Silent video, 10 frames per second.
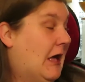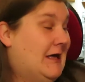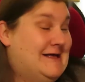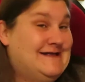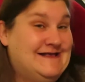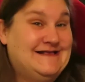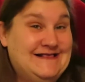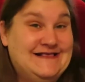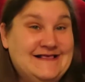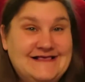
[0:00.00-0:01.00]
you
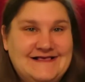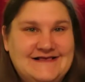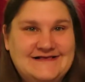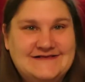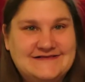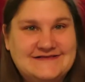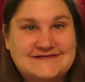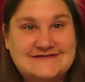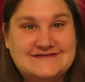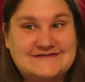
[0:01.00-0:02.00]
gotta
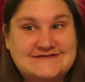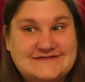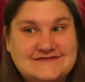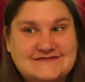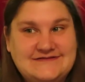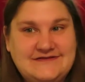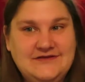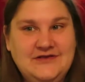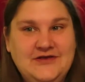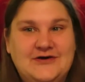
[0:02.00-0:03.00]
keep up your image.
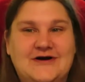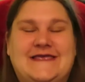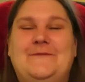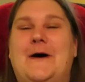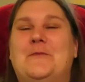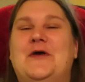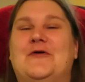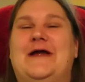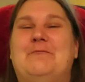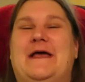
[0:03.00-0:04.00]
You gotta keep up
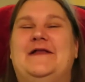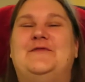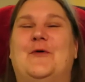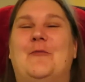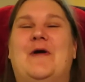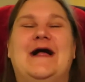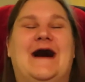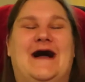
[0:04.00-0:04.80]
your image. What by